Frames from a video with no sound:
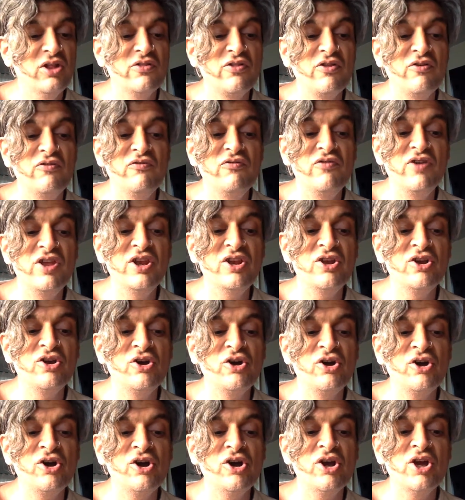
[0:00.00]
the
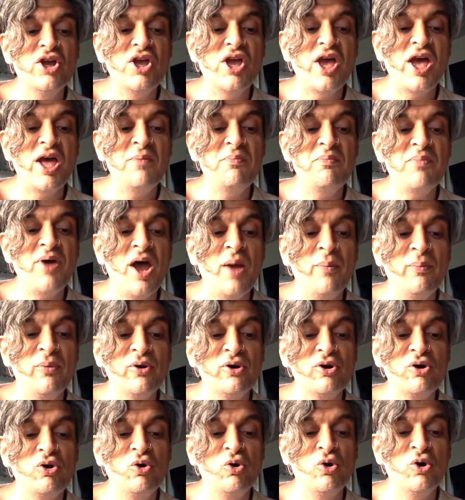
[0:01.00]
vinegar and
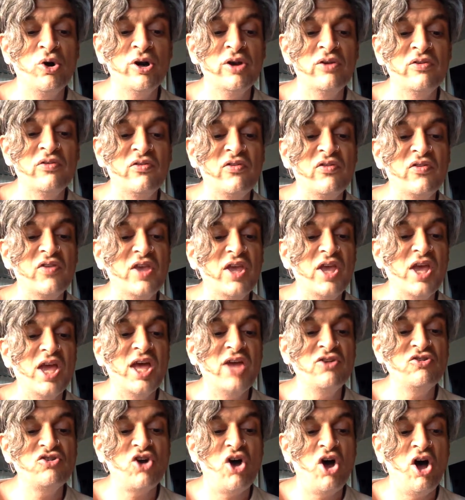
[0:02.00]
peppercorns
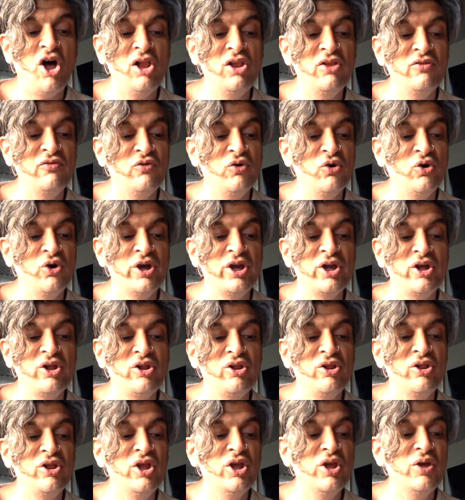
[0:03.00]
and olive oil,